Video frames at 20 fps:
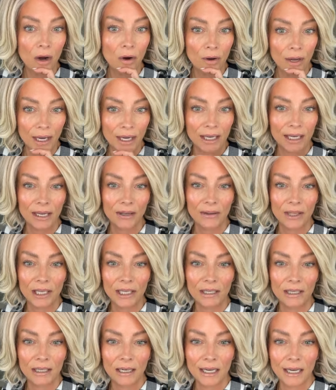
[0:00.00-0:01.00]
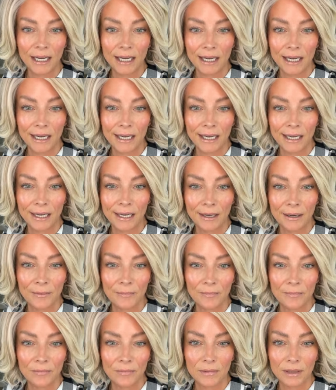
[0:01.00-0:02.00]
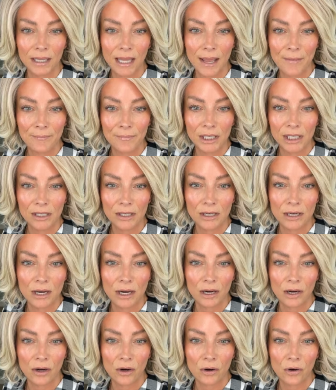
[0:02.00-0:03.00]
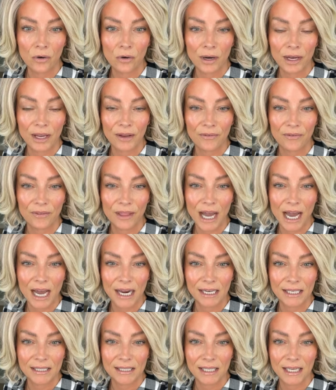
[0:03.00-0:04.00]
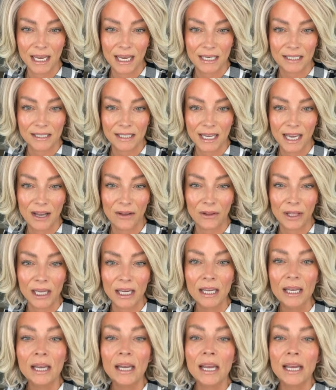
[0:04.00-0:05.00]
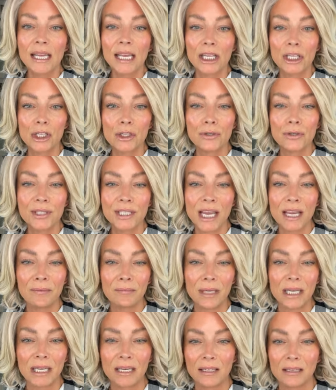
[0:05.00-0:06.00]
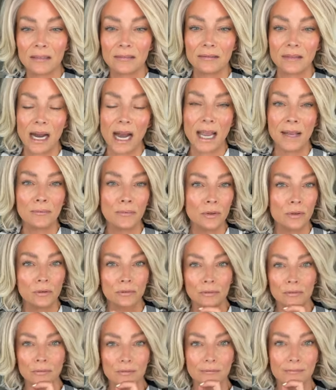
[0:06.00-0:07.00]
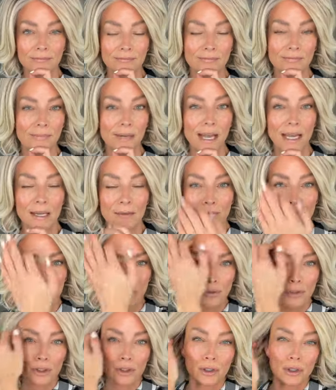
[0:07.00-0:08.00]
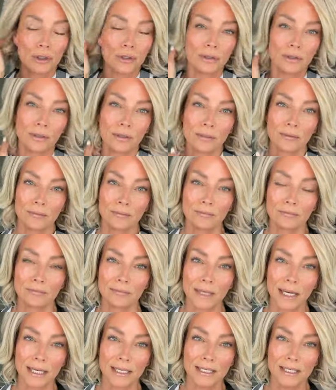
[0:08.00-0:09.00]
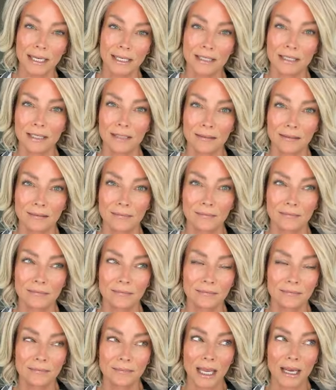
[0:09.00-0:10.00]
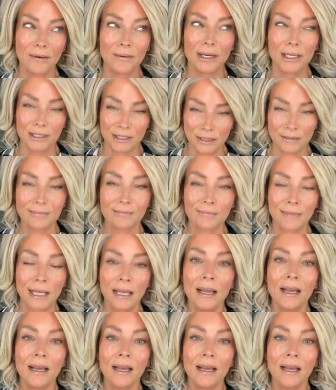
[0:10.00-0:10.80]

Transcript: Okay, Kelly, um, let me know if that is the case. Kelly, can you send me, I'm, I am certain I sent it anyways.